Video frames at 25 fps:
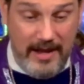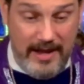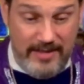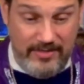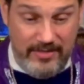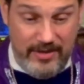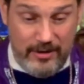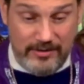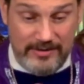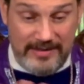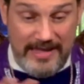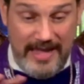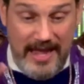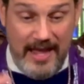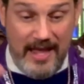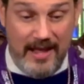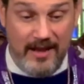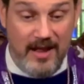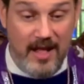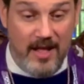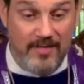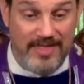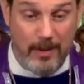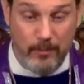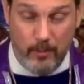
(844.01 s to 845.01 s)
in their
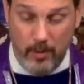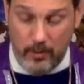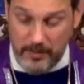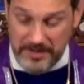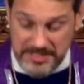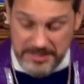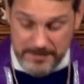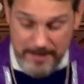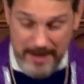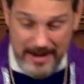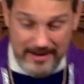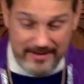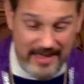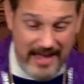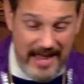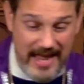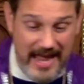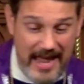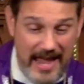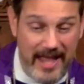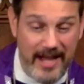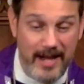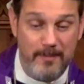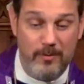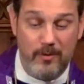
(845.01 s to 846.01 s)
land, that will respect the
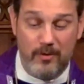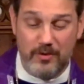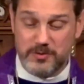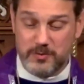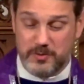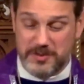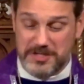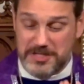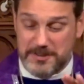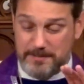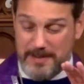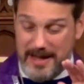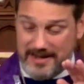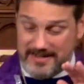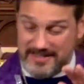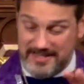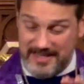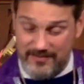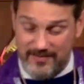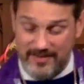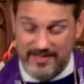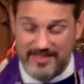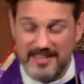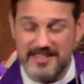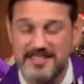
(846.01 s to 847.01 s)
animals, respect
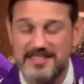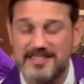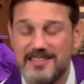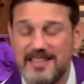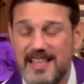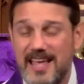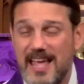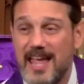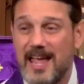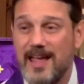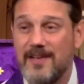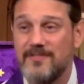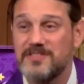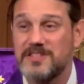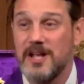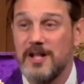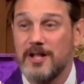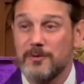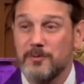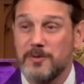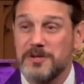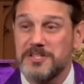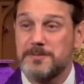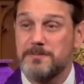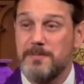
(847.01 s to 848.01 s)
even the slaves,
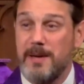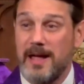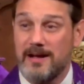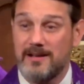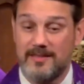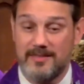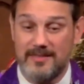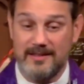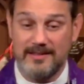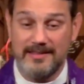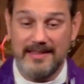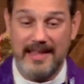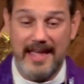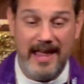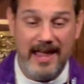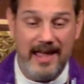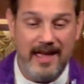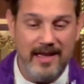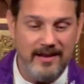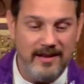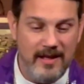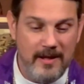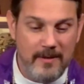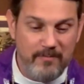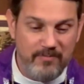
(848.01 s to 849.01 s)
respect the
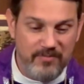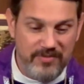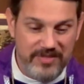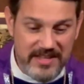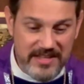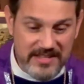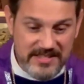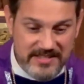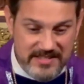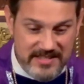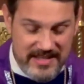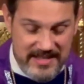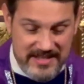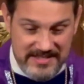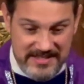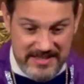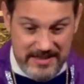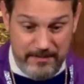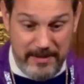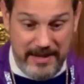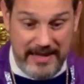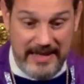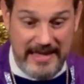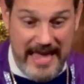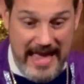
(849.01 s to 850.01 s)
land. This is
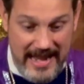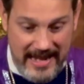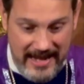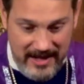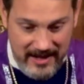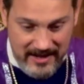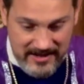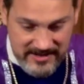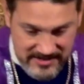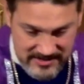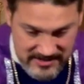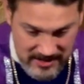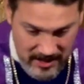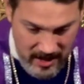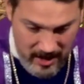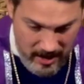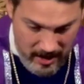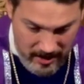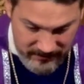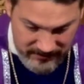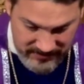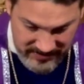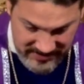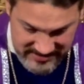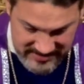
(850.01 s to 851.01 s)
the beginnings
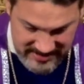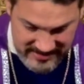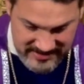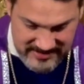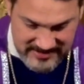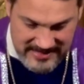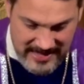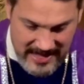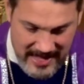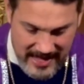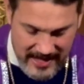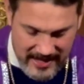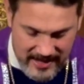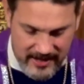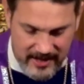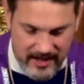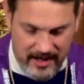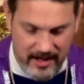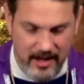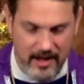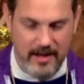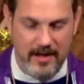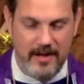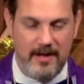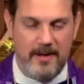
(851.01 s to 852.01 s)
of the
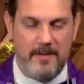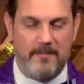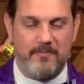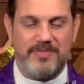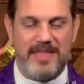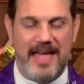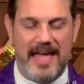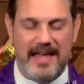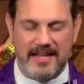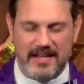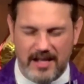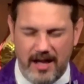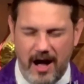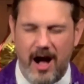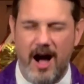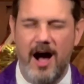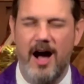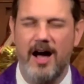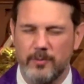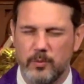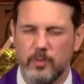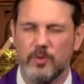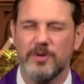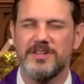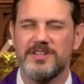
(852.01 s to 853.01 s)
society that
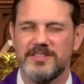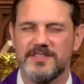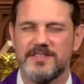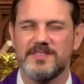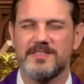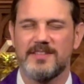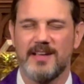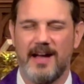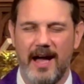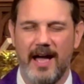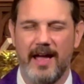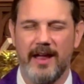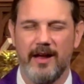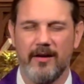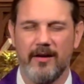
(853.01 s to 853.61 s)
God would desire.